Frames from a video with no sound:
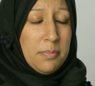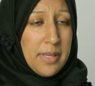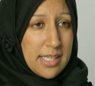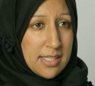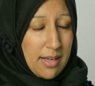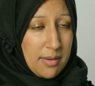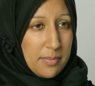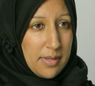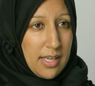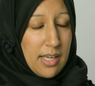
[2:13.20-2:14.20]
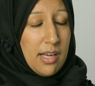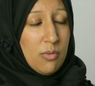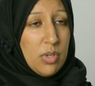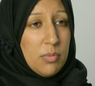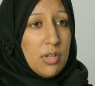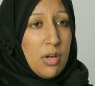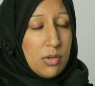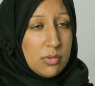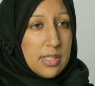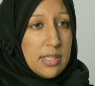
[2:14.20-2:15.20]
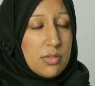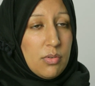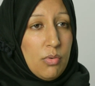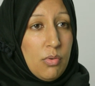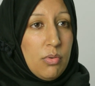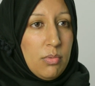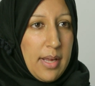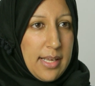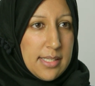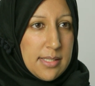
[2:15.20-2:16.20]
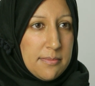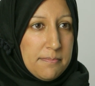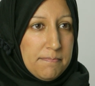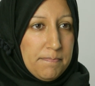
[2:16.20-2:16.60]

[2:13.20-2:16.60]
will pick it up and we will hold it always.